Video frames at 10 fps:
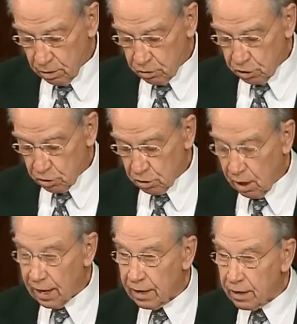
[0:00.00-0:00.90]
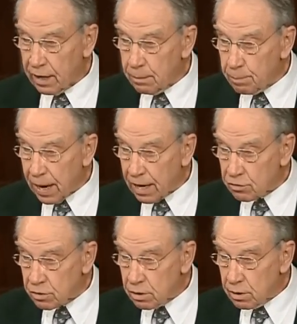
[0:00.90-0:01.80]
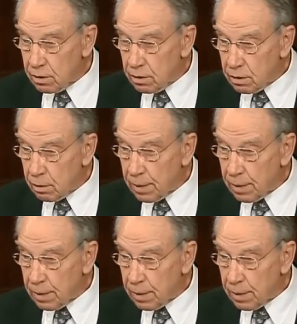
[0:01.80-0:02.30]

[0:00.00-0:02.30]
just like he passed the